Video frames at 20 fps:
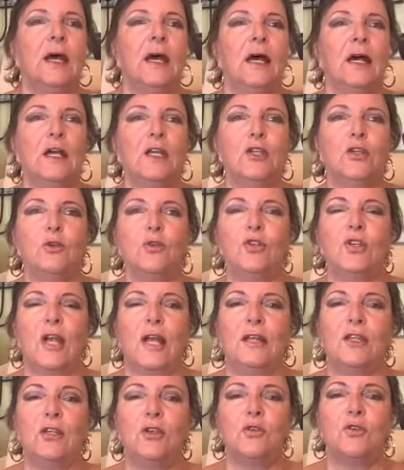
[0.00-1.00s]

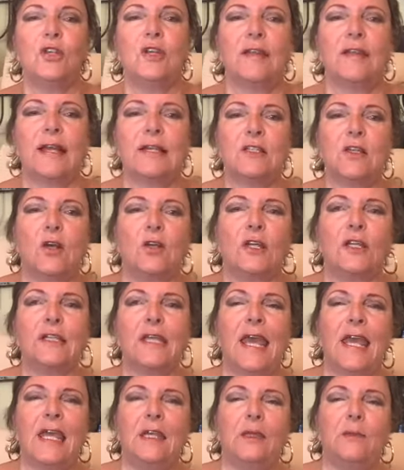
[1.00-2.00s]
usually that's on at
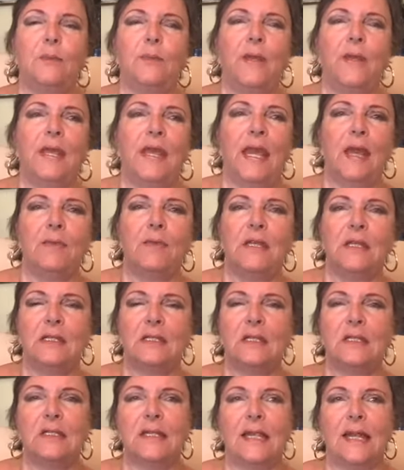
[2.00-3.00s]
8 p.m. Eastern
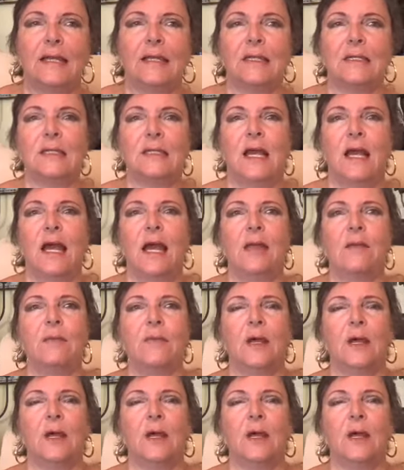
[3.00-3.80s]
Standard Time.